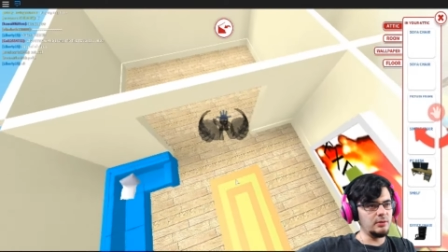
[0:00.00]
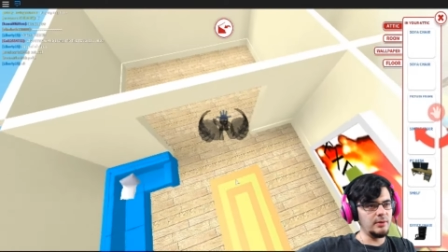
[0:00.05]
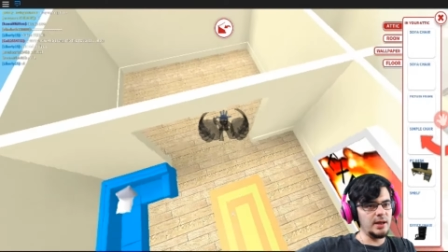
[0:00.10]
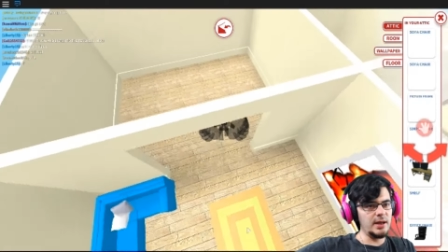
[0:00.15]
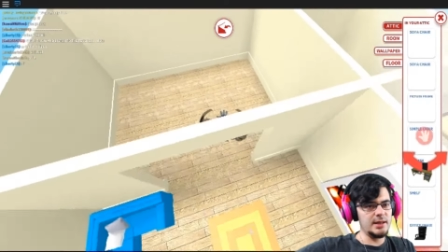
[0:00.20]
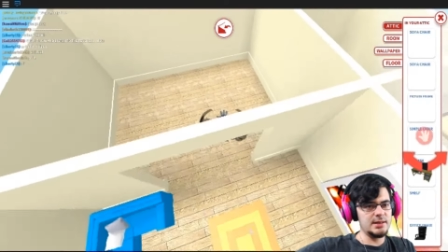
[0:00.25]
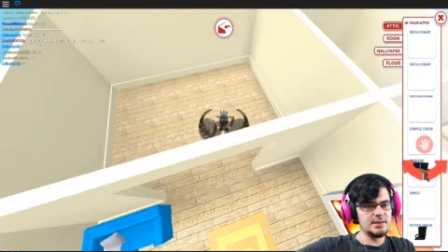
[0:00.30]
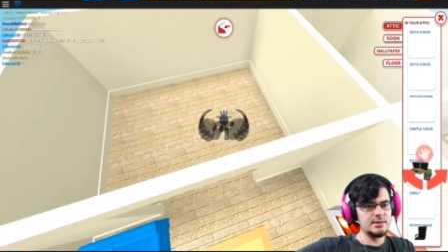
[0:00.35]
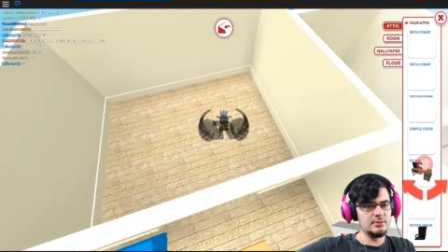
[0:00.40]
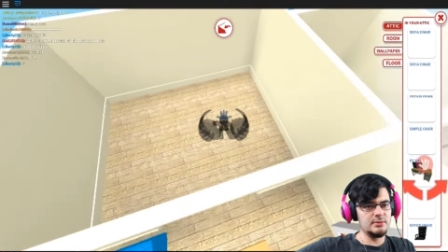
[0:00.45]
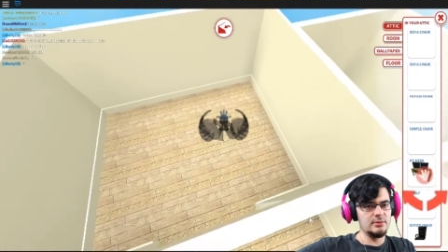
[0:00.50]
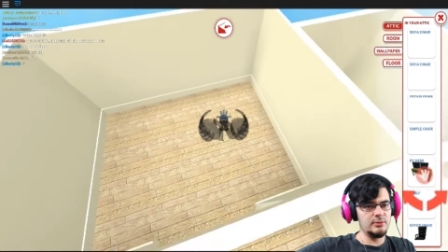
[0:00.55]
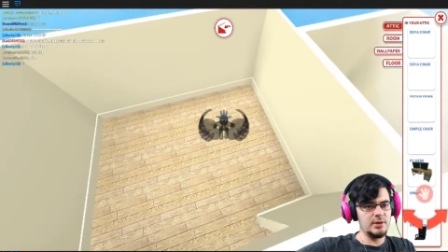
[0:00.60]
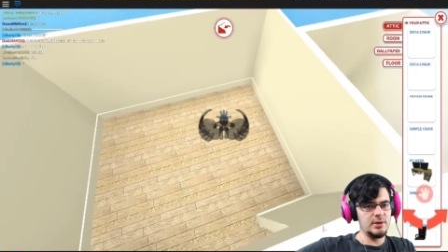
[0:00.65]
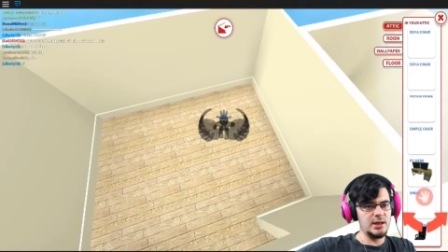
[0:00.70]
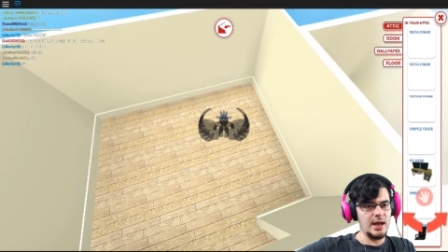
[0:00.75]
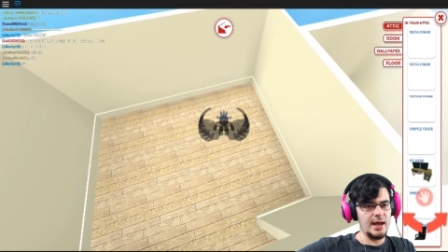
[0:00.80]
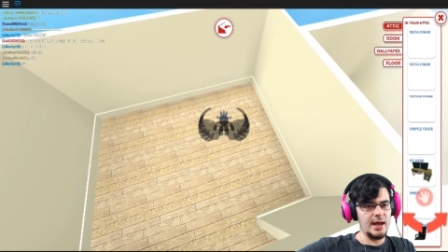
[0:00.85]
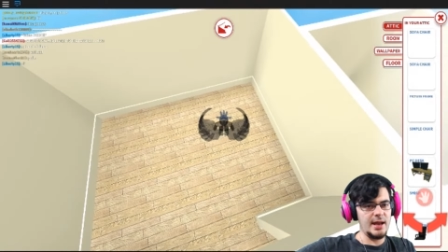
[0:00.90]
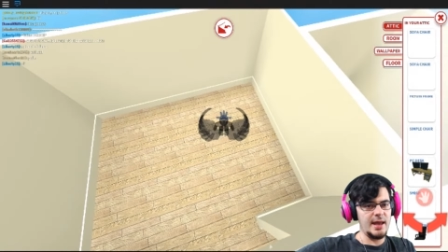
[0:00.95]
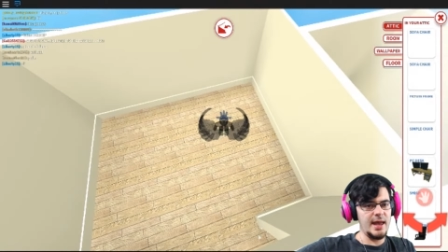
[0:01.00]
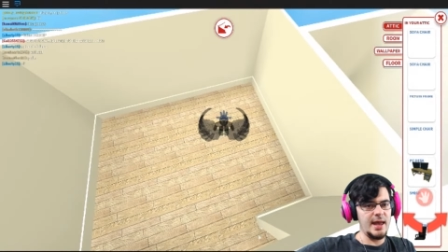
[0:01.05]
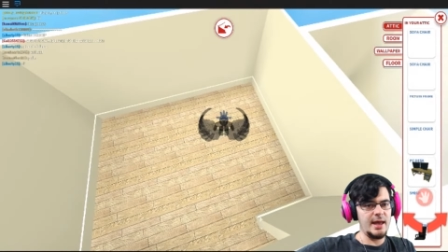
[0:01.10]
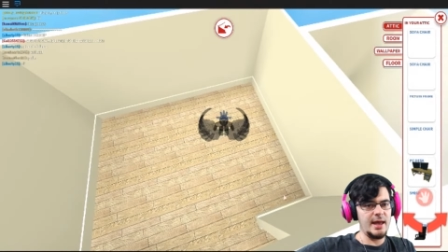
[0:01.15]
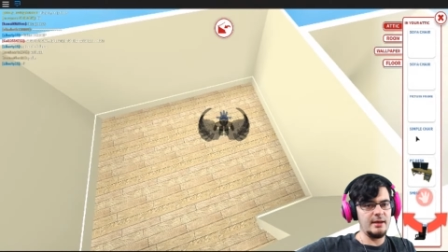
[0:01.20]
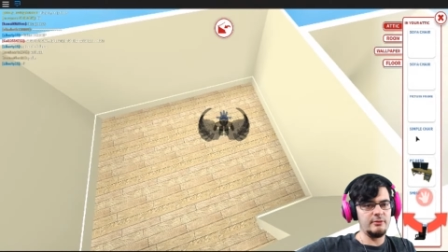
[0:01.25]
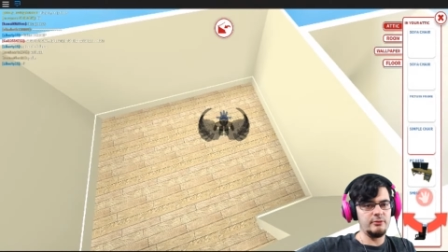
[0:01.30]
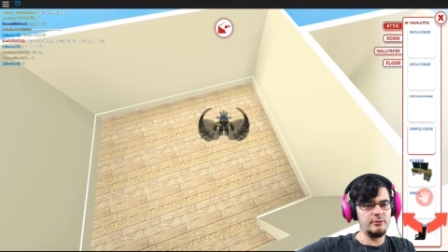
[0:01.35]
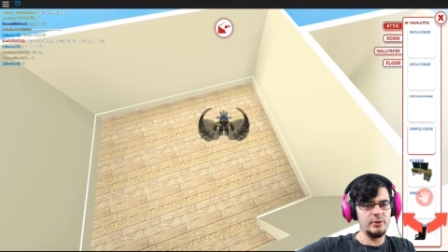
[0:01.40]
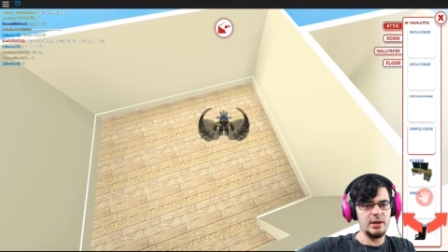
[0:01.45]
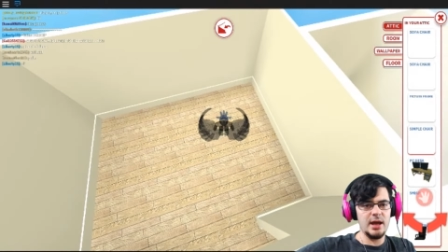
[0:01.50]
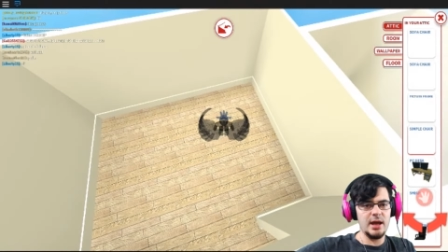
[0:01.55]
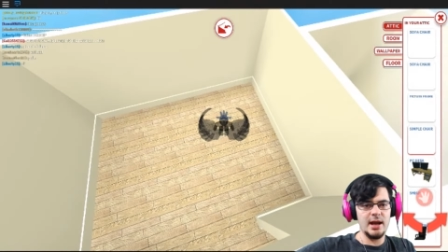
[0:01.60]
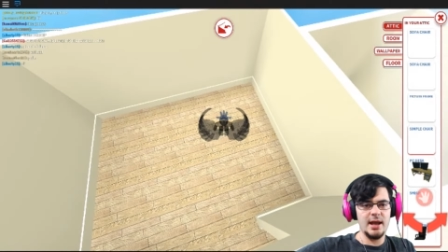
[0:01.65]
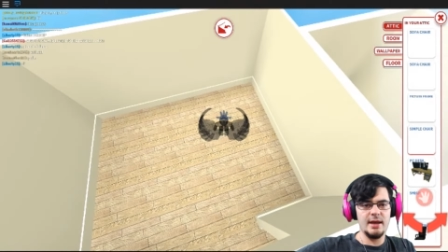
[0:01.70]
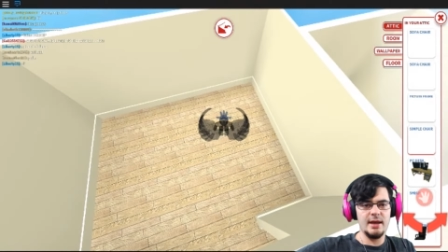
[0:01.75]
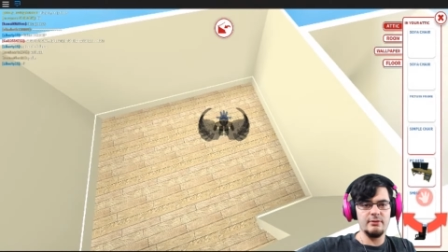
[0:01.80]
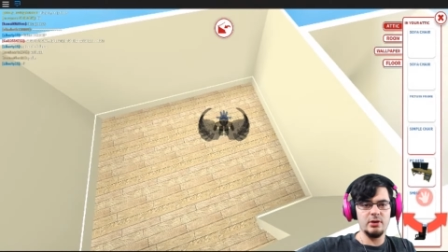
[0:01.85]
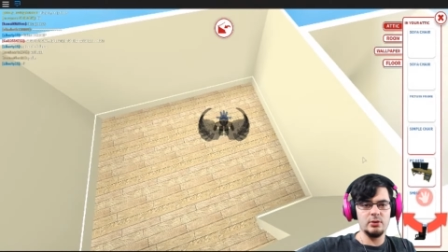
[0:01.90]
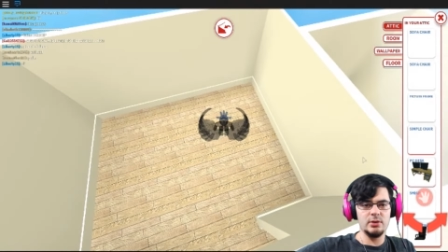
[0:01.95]
know what? We gotta have we
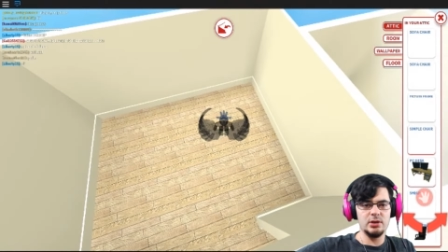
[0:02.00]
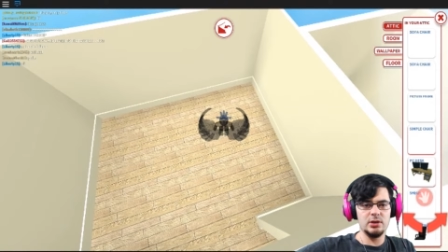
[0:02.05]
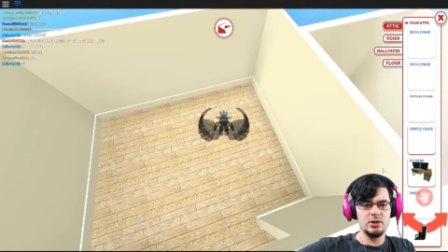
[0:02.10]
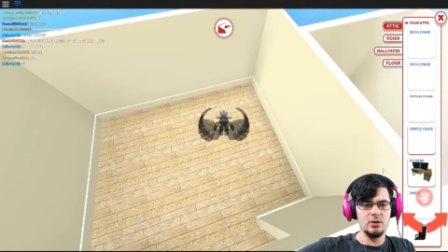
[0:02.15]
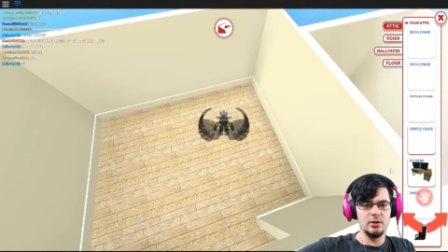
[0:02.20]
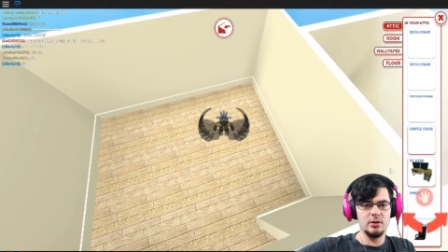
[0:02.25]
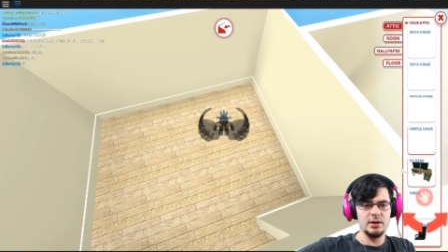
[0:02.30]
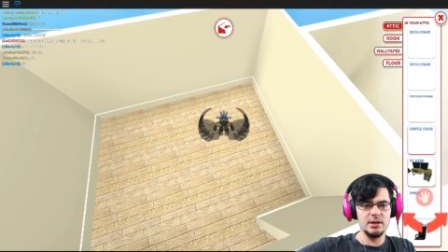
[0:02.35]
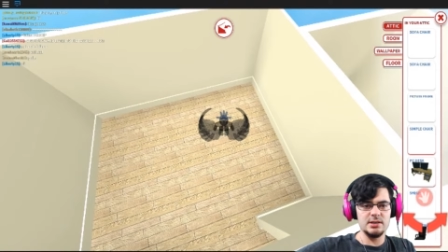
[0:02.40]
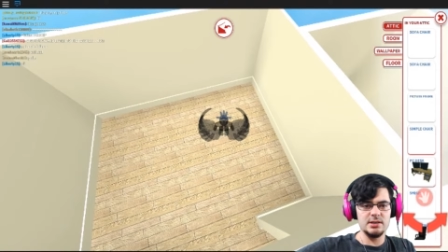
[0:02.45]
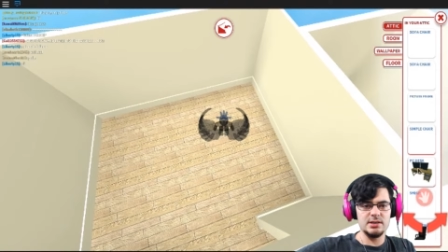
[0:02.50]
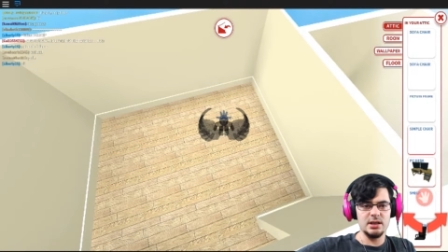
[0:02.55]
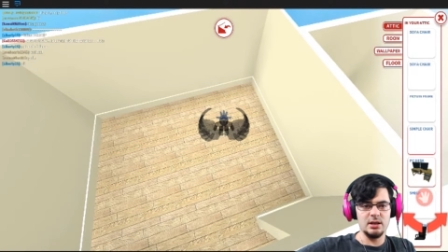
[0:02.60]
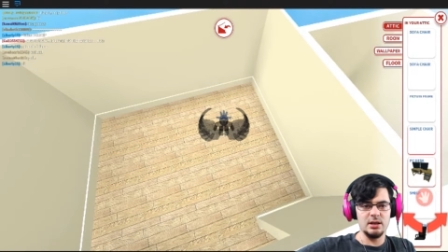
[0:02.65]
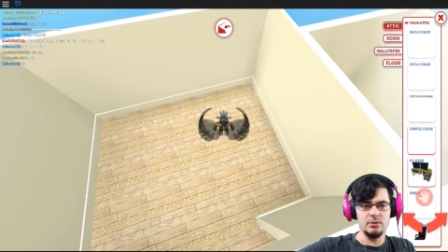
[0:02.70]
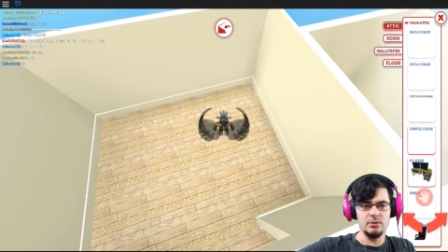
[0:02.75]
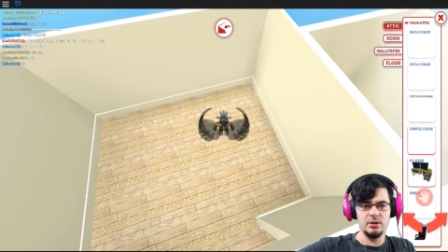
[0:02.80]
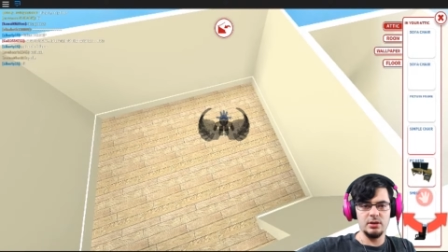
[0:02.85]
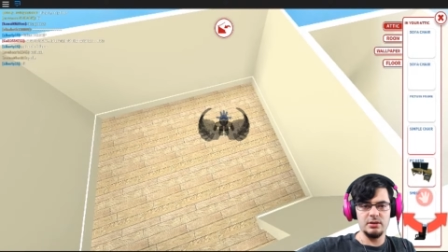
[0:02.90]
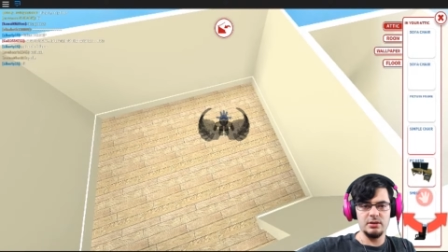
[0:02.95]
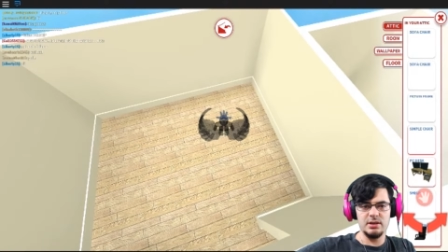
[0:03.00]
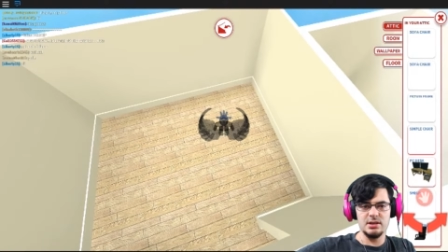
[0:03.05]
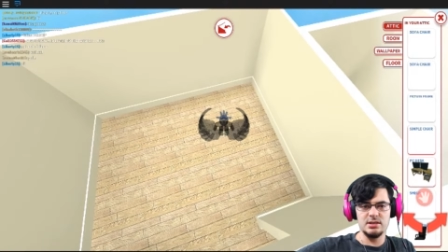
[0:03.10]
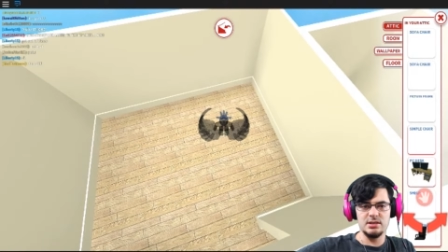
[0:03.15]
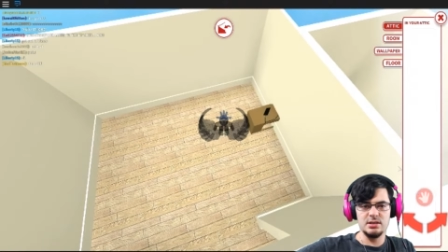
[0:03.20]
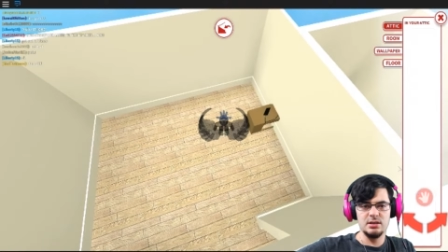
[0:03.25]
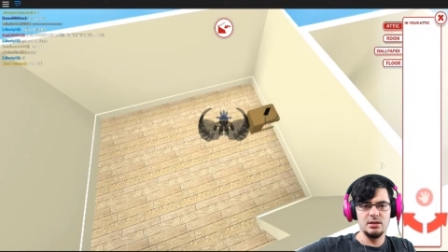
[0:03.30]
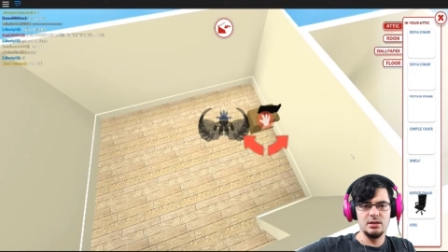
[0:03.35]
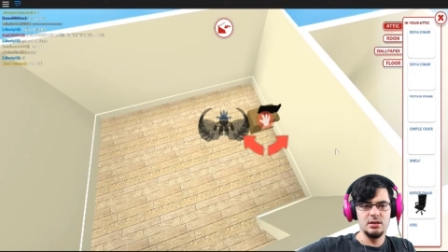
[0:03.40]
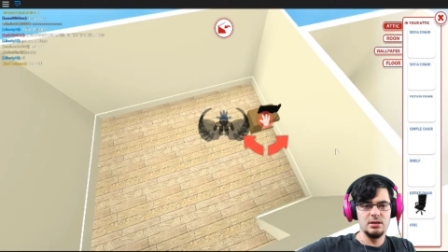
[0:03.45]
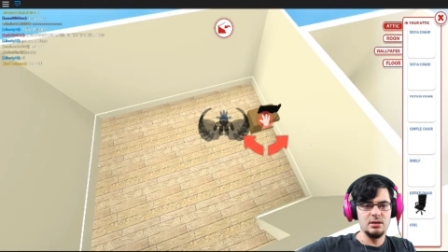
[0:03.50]
gotta have our recording set up. Look at this.